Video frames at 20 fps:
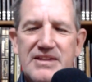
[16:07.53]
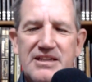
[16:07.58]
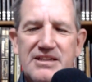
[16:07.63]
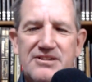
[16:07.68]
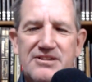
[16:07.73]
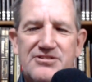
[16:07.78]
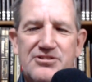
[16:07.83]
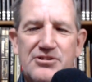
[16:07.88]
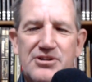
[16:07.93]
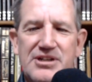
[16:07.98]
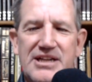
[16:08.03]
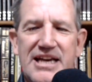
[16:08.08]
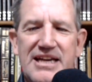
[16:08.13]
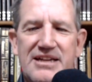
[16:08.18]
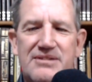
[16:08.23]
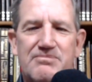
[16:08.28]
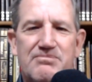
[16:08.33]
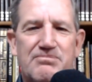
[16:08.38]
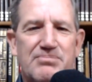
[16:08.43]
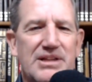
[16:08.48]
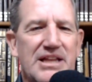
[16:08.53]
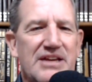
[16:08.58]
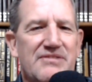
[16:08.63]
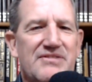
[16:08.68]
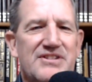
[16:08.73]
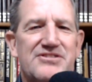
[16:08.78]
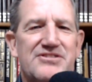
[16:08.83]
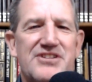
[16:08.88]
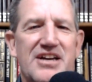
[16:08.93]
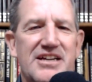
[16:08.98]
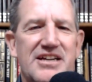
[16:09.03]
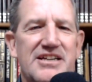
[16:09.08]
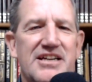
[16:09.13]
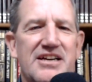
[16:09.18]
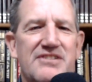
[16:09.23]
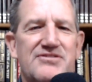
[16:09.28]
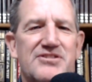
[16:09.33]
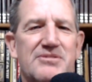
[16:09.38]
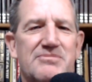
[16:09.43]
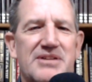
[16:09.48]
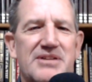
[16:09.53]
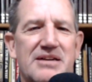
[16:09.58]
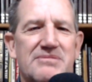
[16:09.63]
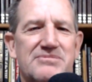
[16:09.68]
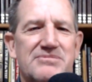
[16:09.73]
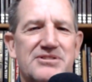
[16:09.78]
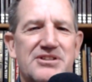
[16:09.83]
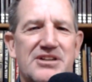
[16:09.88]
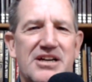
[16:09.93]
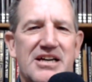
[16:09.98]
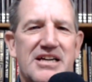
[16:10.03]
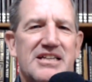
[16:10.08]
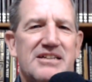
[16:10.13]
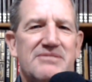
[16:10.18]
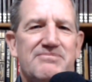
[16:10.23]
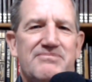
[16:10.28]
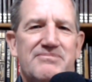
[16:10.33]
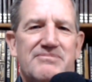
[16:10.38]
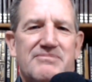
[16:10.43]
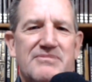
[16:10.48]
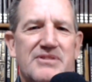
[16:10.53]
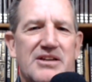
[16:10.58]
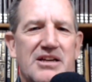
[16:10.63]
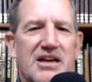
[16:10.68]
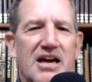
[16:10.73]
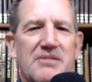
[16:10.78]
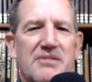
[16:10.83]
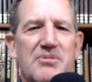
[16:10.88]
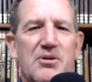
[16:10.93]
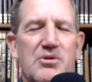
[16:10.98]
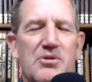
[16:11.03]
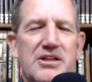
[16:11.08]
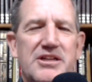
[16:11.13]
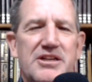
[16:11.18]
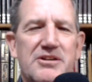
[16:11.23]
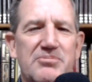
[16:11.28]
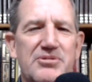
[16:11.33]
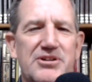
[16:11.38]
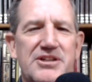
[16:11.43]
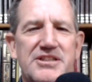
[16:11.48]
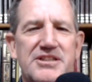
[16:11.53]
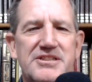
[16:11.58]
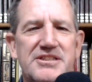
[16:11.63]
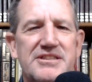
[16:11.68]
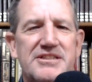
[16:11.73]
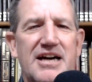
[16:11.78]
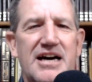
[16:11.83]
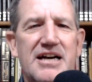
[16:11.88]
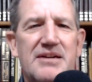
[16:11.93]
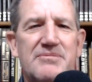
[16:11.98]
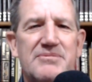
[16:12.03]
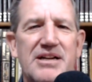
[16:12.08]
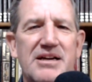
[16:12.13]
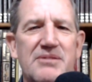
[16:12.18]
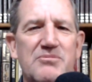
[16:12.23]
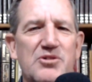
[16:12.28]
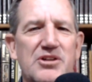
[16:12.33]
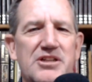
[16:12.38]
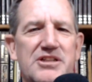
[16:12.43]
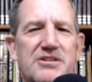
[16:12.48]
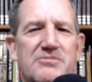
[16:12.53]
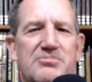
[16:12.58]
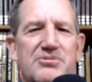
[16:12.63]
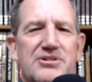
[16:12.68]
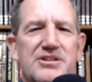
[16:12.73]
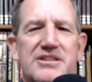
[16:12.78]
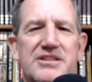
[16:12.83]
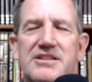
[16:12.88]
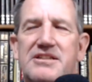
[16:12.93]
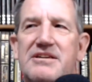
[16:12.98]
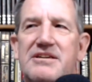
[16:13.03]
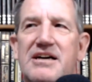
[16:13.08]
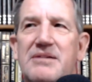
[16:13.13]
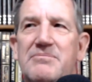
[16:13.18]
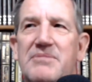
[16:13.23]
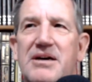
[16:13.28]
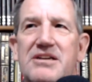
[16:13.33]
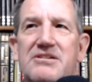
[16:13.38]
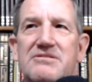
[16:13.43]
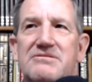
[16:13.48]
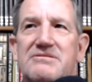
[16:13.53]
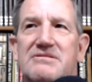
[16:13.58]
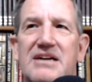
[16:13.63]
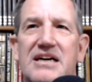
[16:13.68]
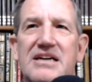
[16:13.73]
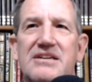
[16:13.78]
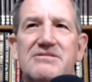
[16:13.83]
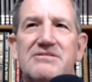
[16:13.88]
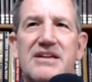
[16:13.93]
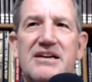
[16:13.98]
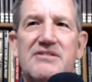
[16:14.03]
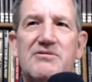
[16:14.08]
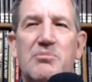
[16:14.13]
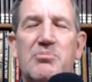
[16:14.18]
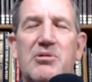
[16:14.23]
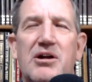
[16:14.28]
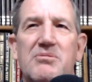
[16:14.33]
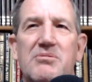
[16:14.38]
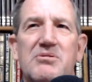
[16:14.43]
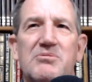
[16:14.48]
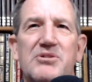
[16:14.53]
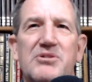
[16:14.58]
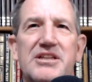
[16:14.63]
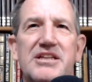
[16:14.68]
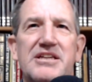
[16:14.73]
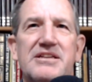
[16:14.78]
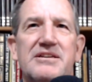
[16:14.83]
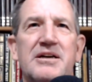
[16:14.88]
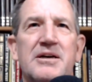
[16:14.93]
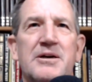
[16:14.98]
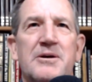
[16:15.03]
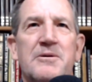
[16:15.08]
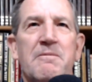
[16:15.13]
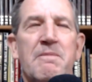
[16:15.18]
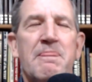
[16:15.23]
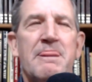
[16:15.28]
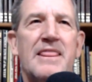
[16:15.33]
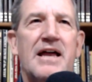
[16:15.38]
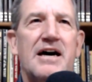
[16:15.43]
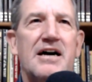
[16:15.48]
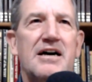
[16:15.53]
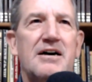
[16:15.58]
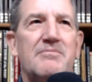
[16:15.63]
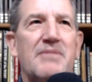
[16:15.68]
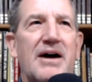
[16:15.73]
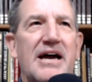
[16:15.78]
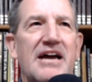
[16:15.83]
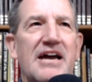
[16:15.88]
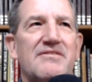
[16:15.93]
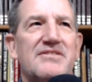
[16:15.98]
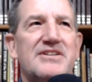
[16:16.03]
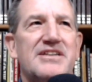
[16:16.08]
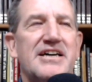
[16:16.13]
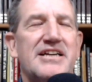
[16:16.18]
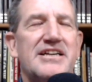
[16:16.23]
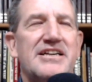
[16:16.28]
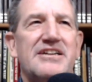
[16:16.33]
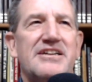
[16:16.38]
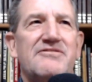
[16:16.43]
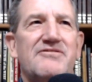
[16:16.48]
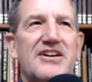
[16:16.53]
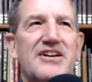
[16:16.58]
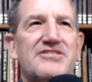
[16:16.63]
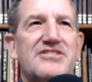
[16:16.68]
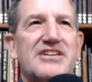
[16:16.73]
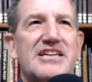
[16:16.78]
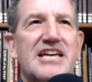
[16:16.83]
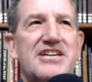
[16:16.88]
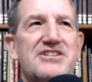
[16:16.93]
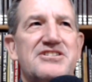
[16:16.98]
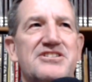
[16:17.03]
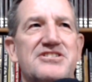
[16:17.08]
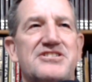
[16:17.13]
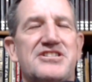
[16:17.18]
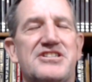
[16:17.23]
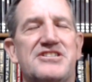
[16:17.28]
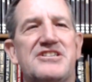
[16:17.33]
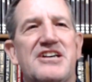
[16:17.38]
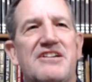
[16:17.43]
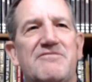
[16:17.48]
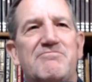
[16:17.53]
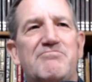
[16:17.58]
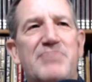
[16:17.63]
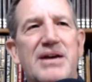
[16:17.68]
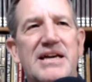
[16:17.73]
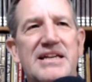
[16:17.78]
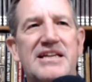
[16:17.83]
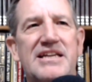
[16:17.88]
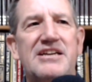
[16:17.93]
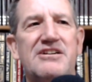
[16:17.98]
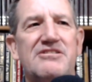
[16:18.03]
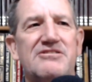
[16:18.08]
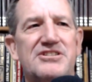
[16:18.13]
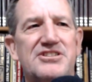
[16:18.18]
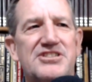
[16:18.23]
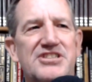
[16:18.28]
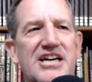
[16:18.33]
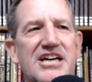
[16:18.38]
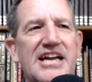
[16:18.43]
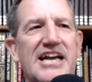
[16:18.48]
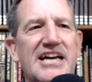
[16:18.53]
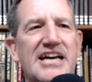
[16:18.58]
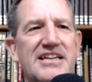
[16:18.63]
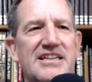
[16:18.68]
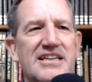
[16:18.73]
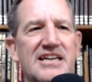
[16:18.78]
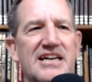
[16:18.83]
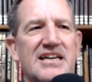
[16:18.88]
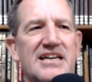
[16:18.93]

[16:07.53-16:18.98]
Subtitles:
So again, believing's not enough sometimes. You gotta be willing to put in the time, and I'm willing to put in the time. I don't have a problem with it. I haven't done an investigation since I've been here in Cheyenne.